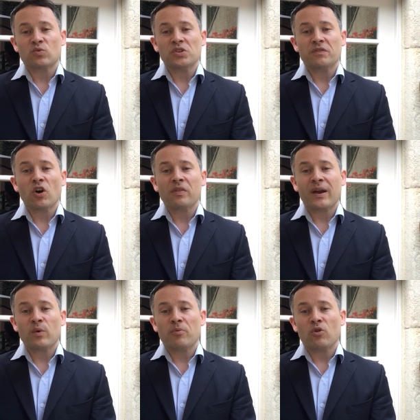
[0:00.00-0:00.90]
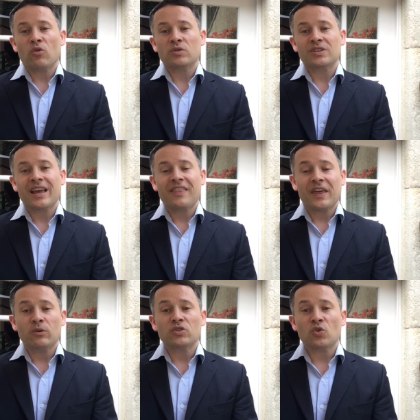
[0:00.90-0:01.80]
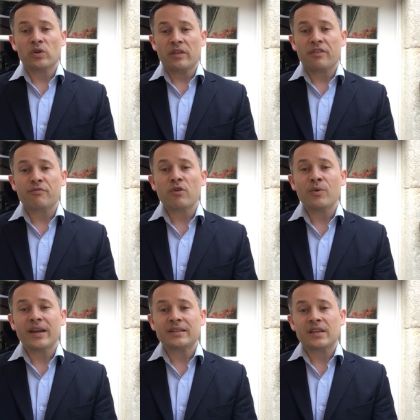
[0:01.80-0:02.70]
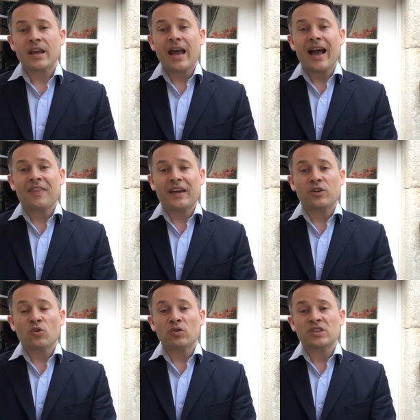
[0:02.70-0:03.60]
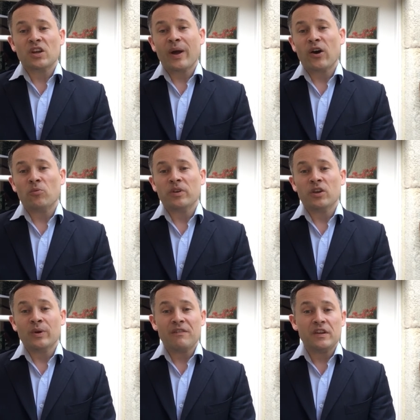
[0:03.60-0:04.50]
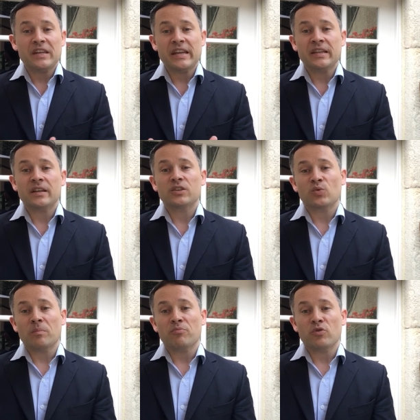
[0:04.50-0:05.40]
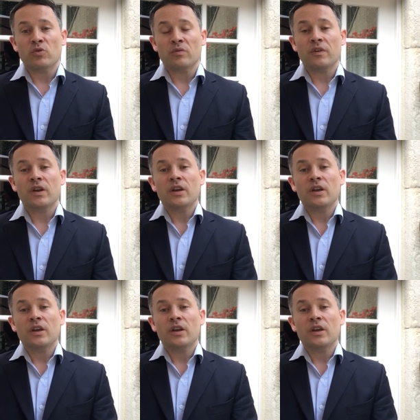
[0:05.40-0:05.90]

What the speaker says: Once you've got that report, they will talk you through it, and they could also help you if you need to improve